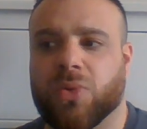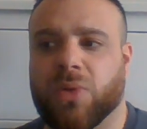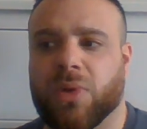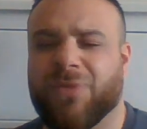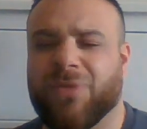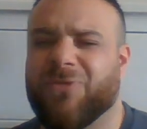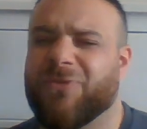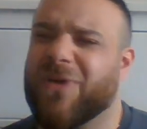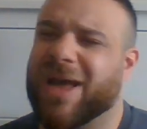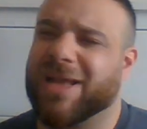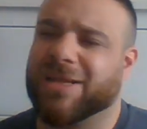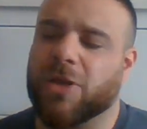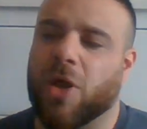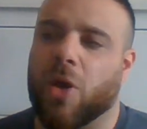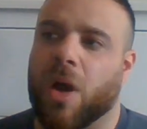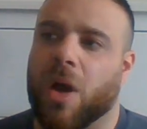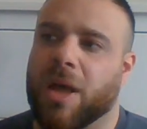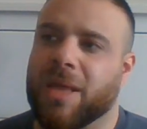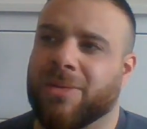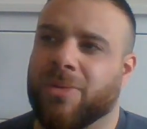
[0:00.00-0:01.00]
In fact,
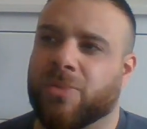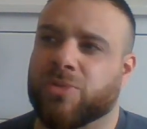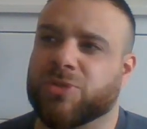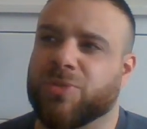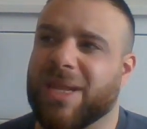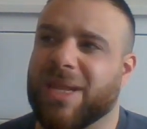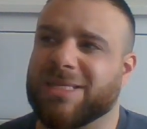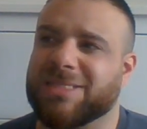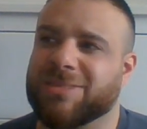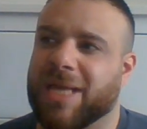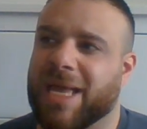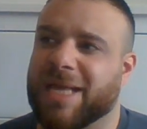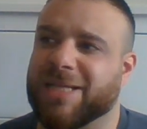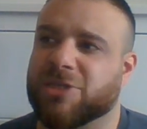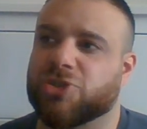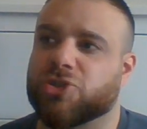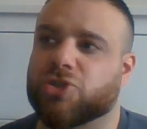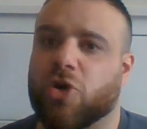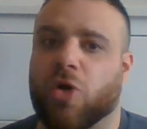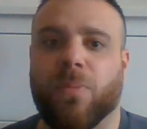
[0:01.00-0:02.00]
no, it was less head
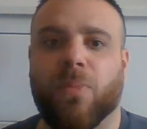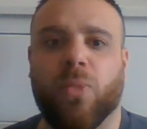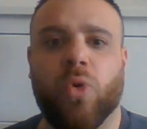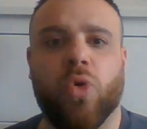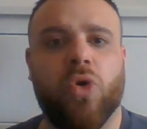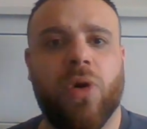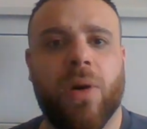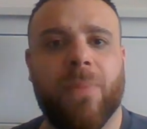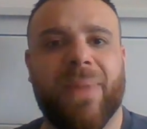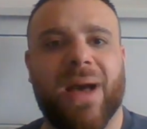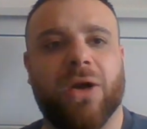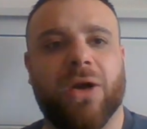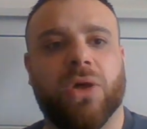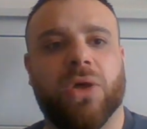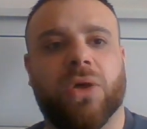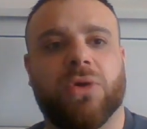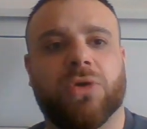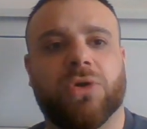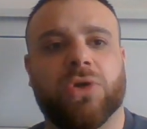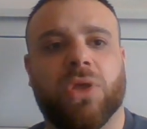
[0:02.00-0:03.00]
control, more about
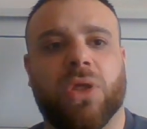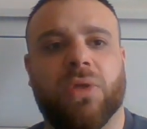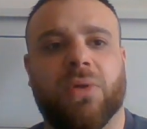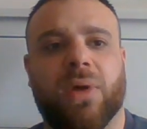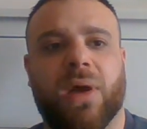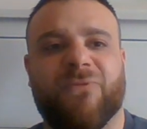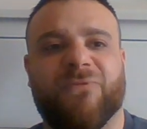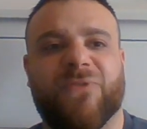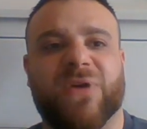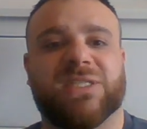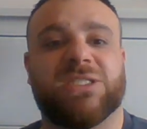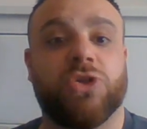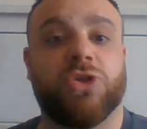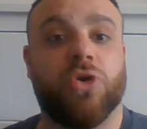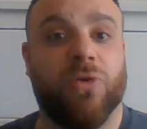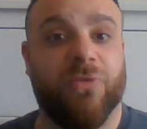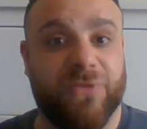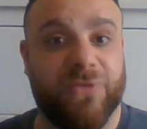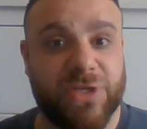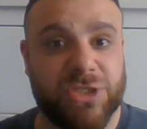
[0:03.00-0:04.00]
affecting
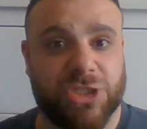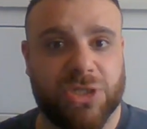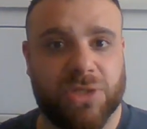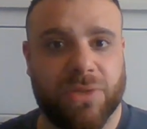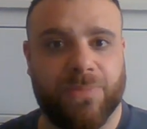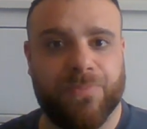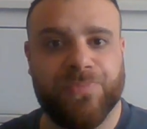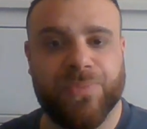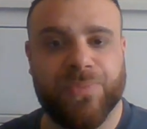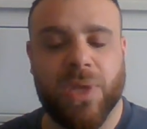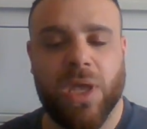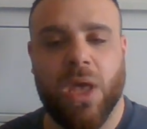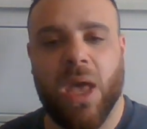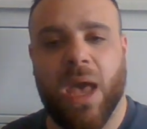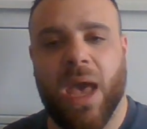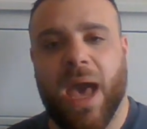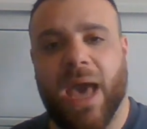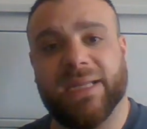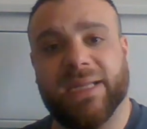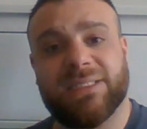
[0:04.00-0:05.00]
your vision.
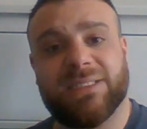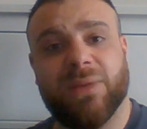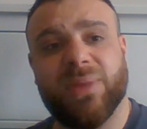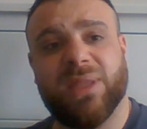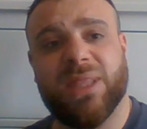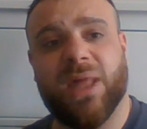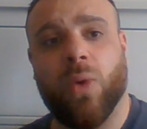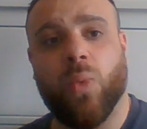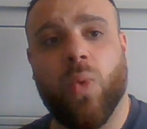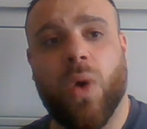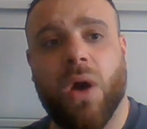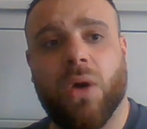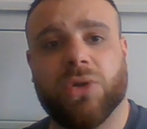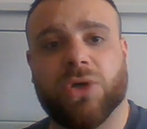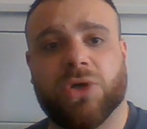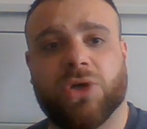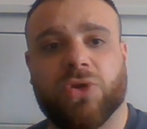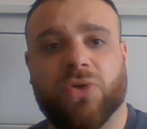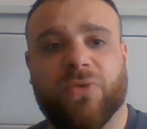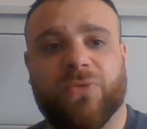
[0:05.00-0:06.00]
And it's something that
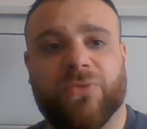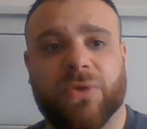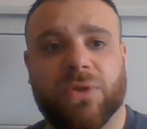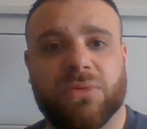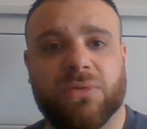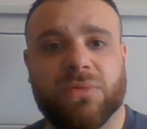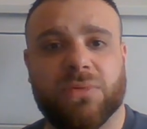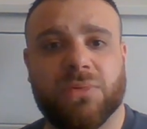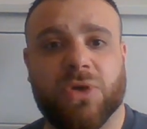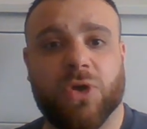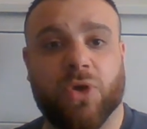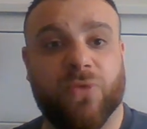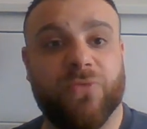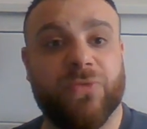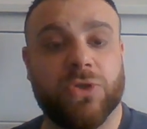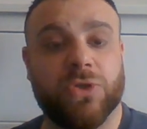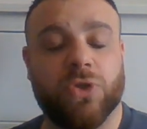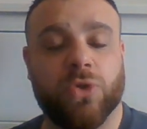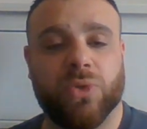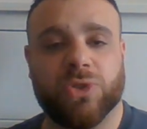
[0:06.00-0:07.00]
Wilder can
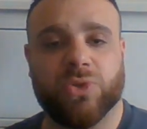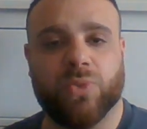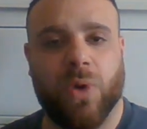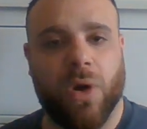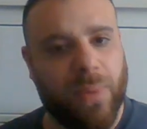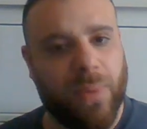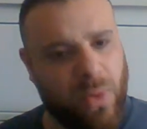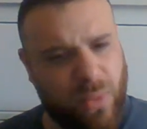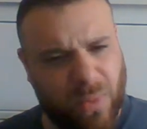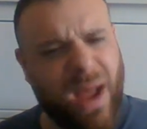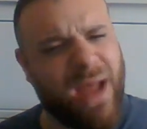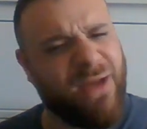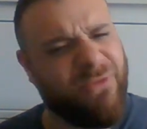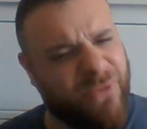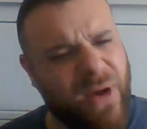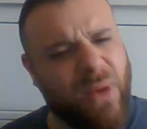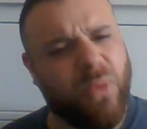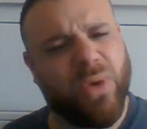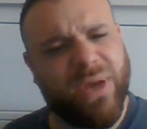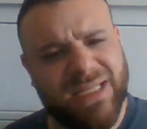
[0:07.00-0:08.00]
often do as well. But in
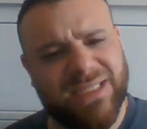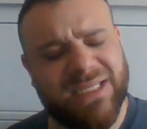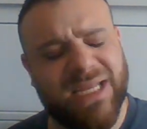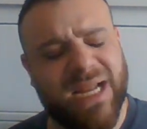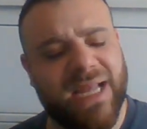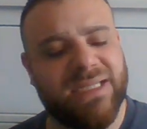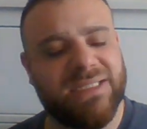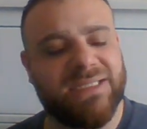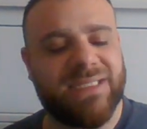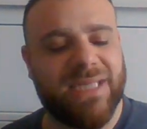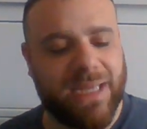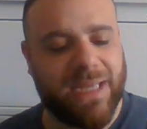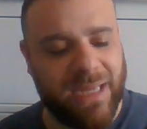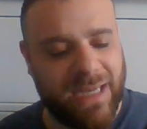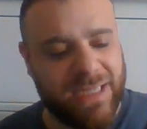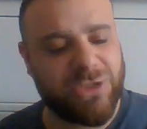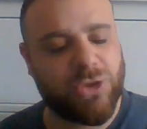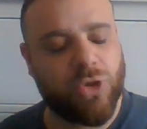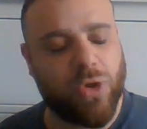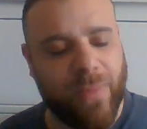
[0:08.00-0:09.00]
fact, we'll get to that in a second.
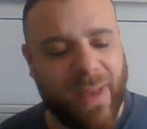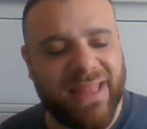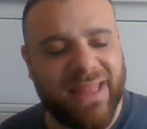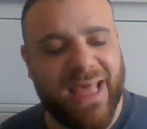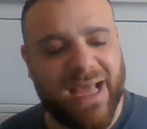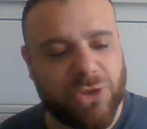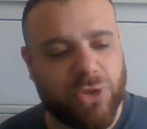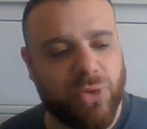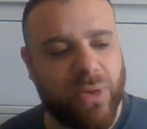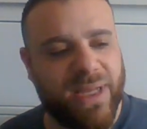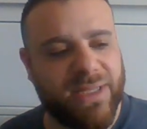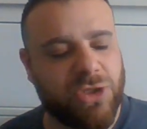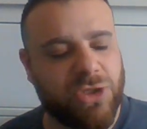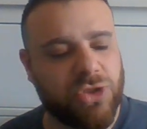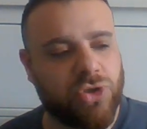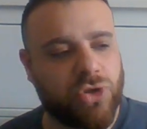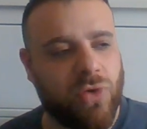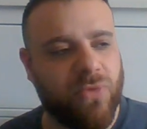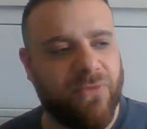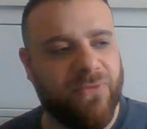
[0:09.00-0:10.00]
Let's talk about the actual head
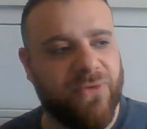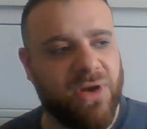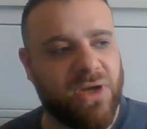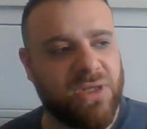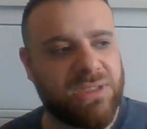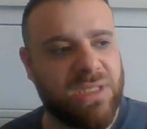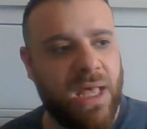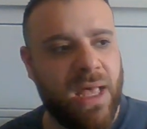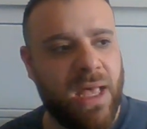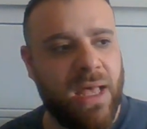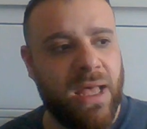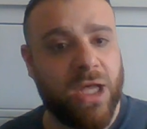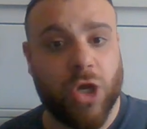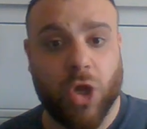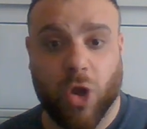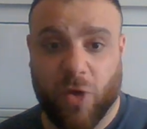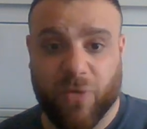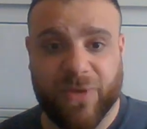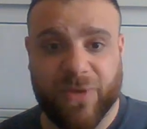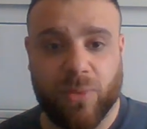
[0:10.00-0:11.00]
control first.
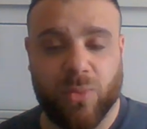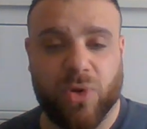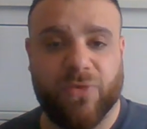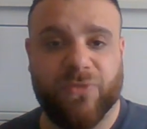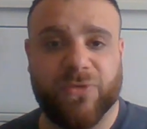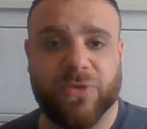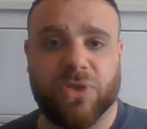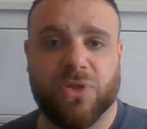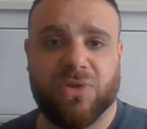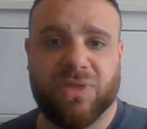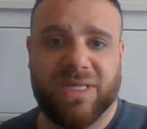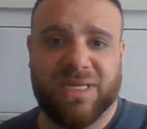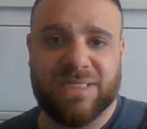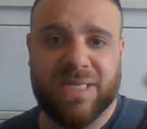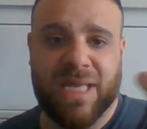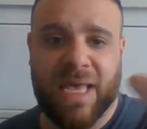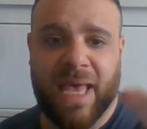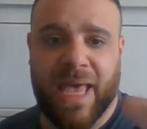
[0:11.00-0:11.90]
Golovkin would often do this.